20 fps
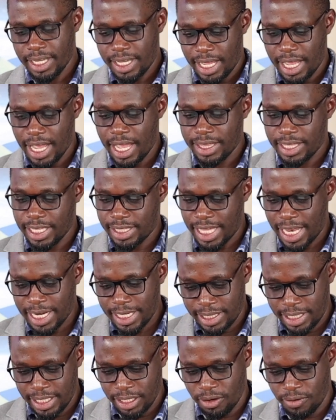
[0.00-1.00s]
The
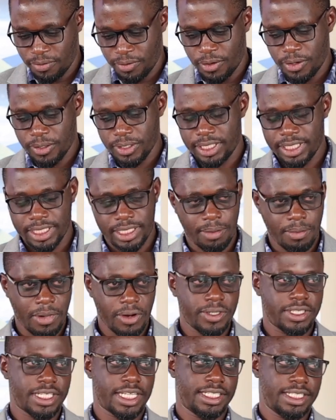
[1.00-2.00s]
third thing, of course, is
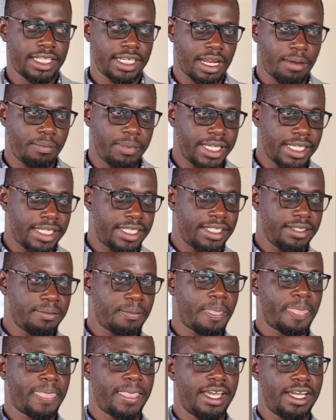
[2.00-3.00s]
about sustainability,
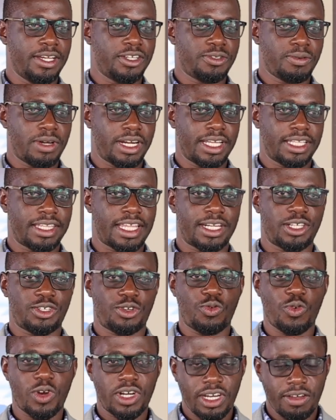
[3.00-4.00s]
ensuring that
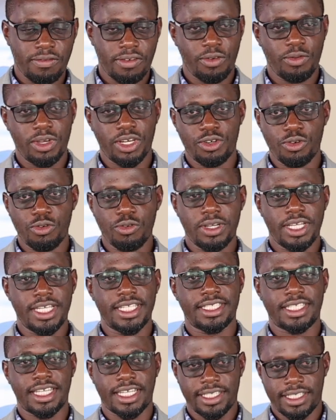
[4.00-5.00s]
whatever we do
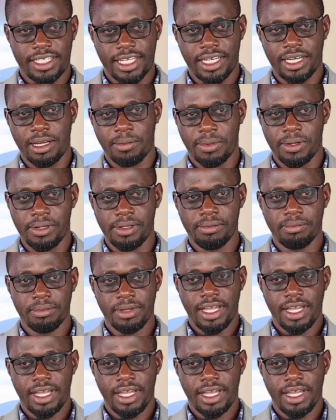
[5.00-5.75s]
is sustainable.